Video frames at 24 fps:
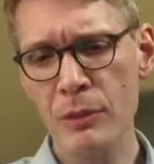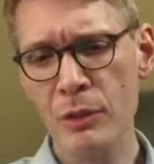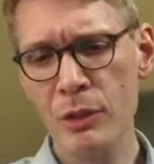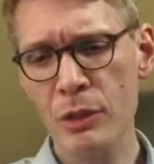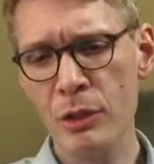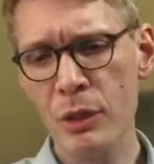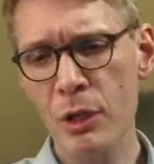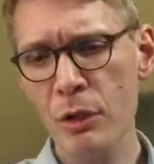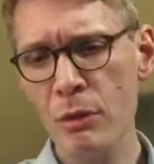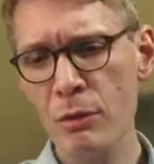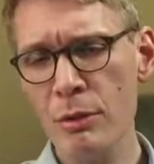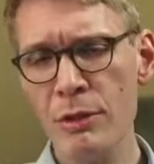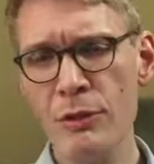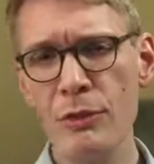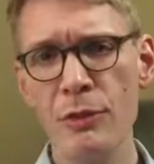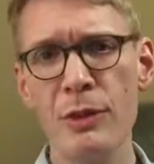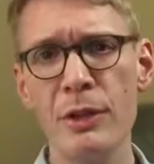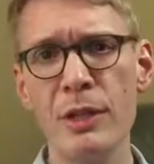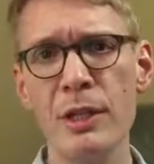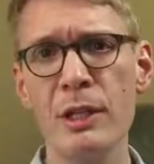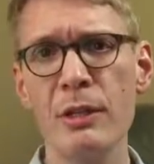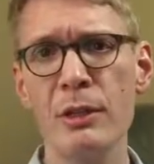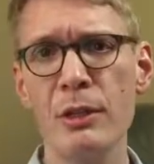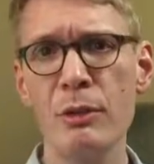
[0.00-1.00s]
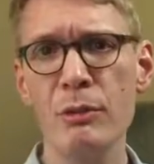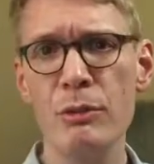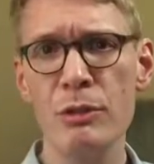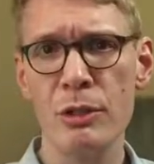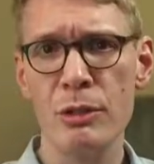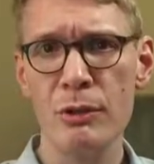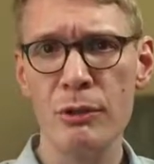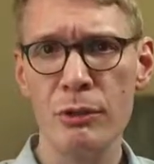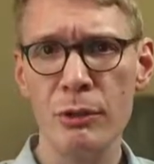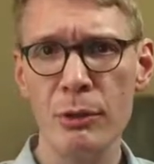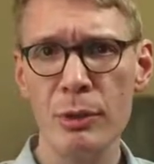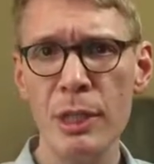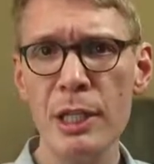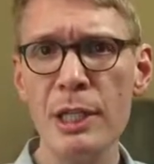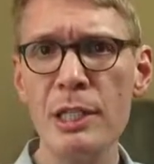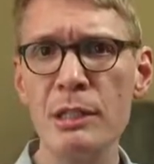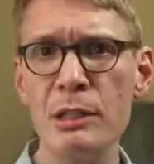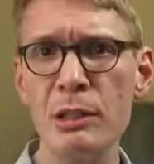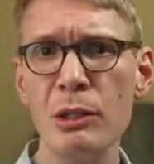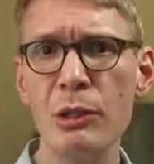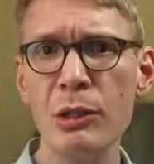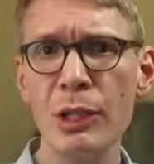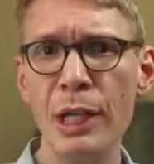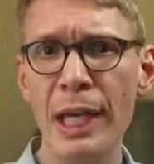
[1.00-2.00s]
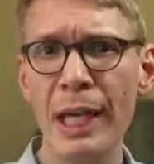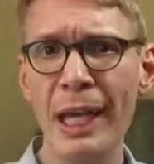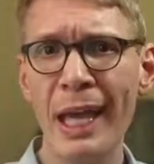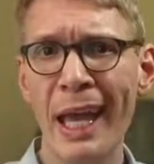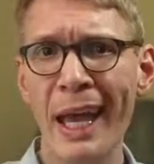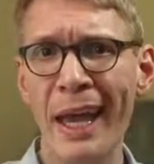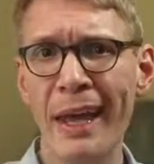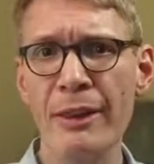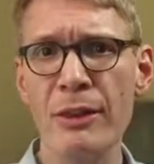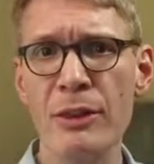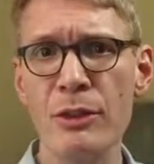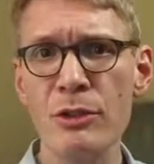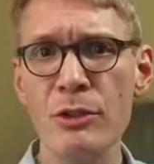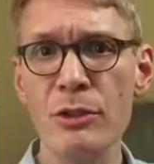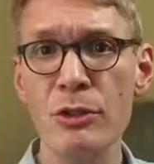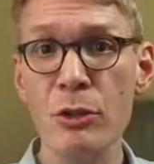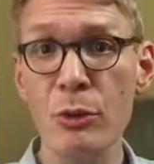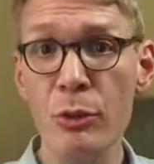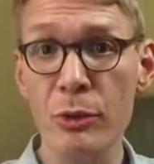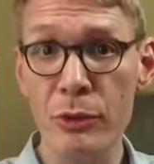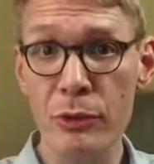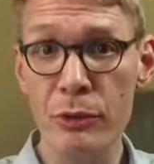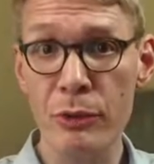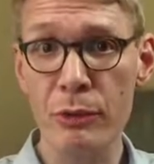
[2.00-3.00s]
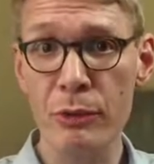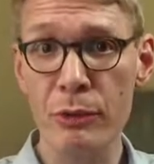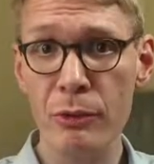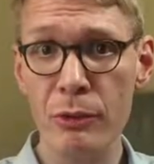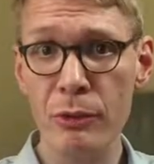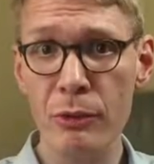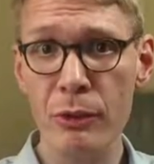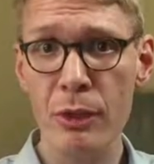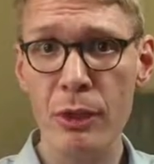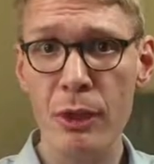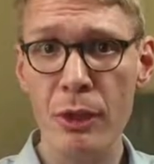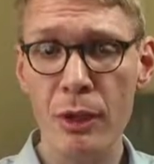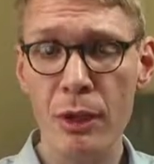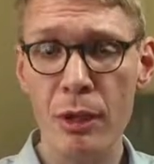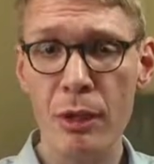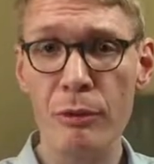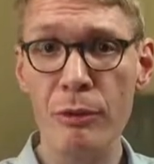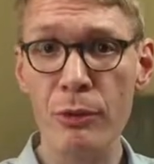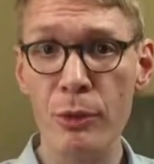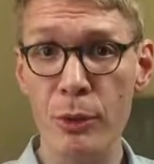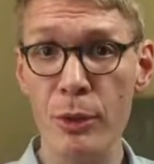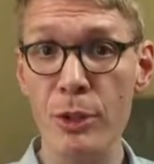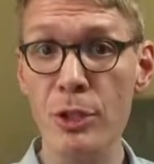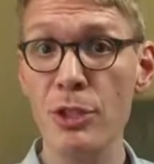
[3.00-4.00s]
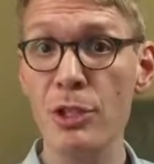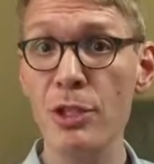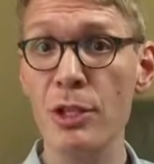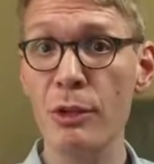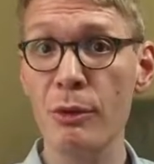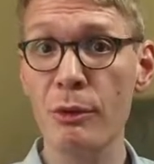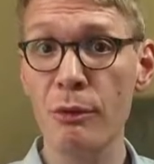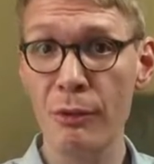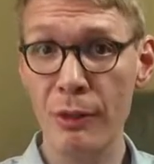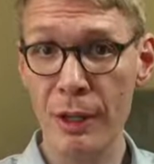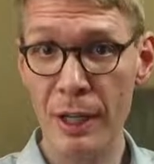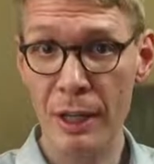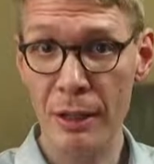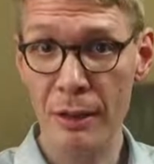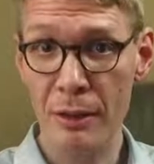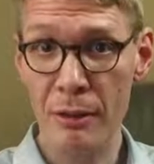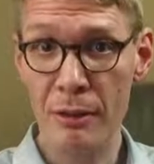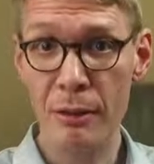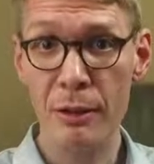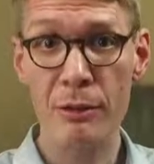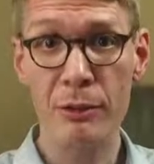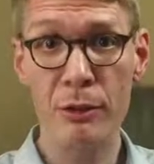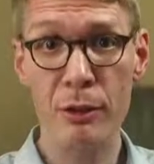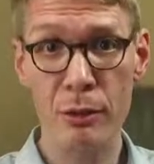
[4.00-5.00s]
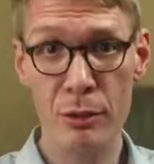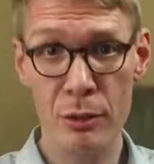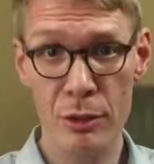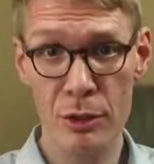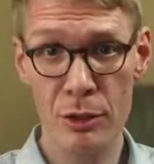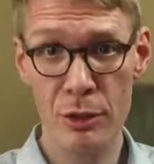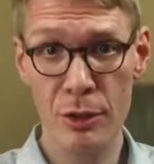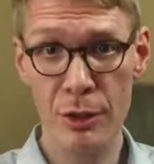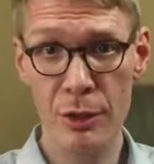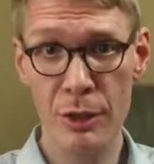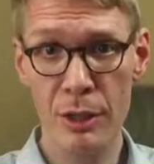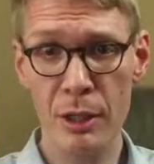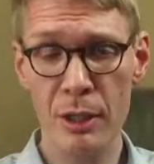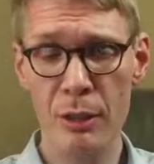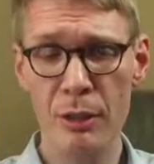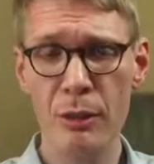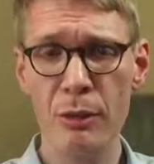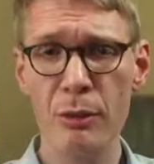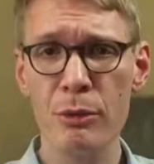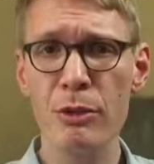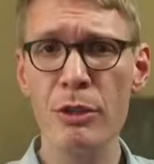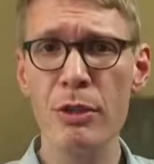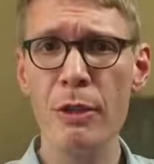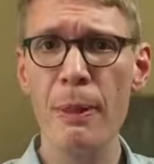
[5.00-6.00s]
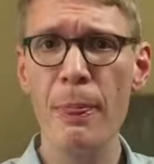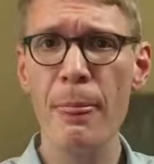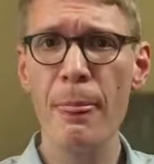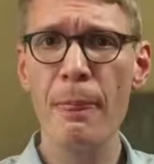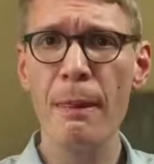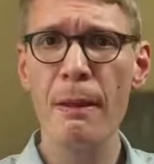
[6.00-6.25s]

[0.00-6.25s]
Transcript: Cohn is a theologian, so he's looking at the sources of Christian faith as a Christian theologian,